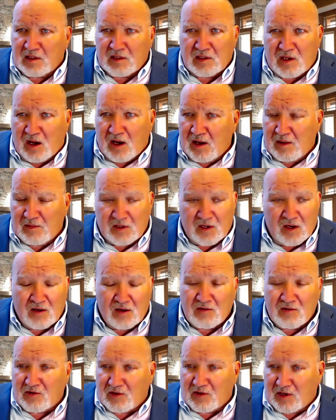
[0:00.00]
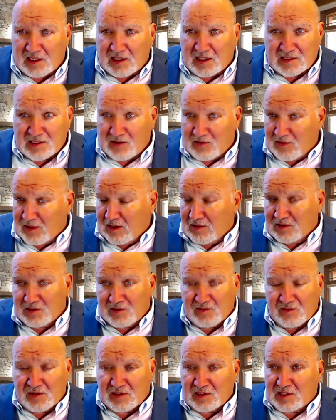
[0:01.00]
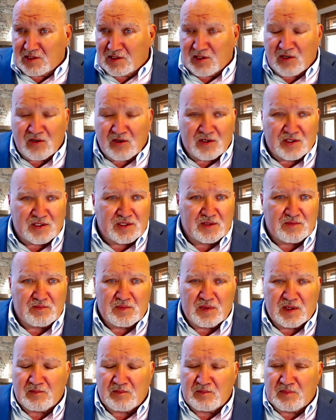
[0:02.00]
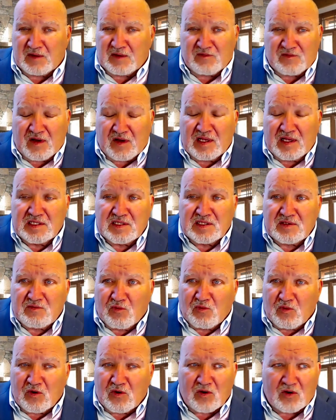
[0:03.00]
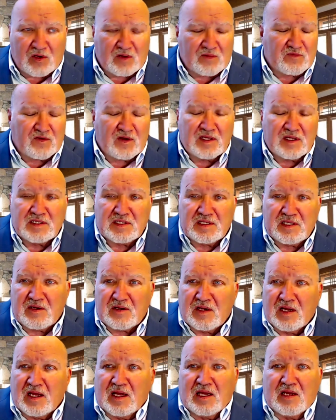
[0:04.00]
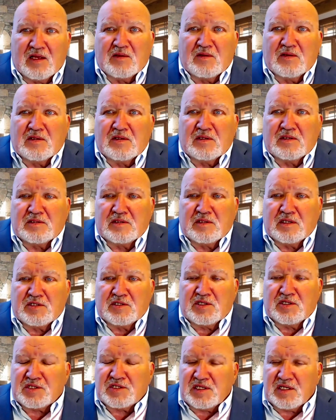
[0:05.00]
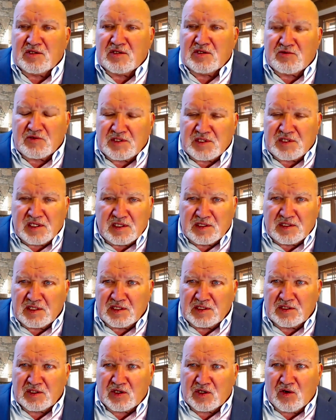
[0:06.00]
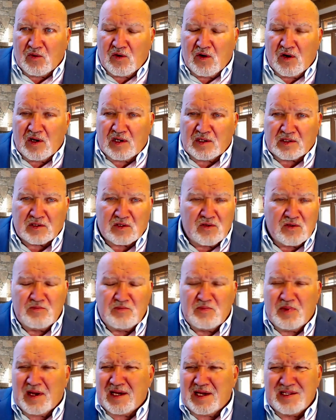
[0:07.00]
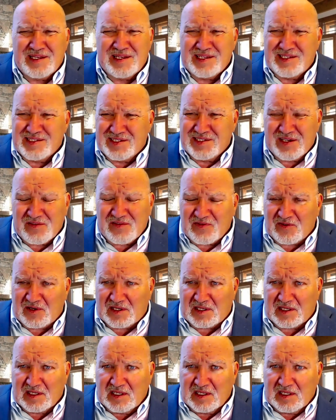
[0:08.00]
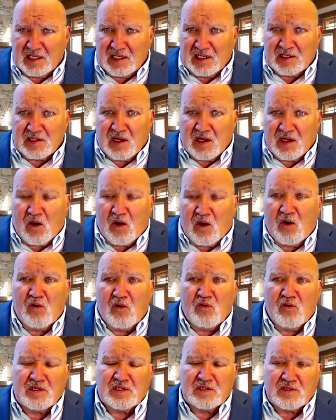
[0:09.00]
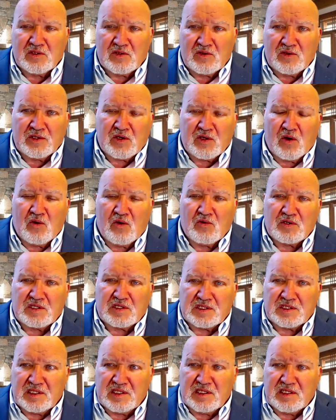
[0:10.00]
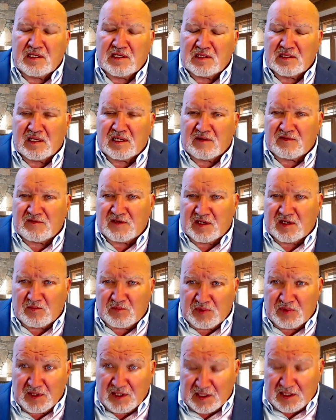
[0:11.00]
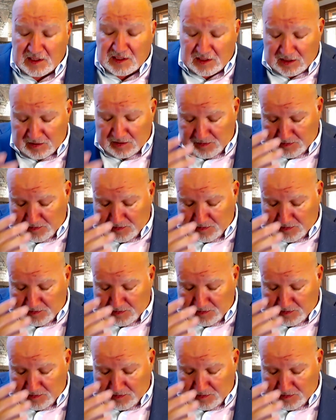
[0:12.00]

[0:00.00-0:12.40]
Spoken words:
congregants around you in the church, and be friends at work, friends here, just the interesting things that go on, good, bad, and indifferent. Always learning, always seeing life take place.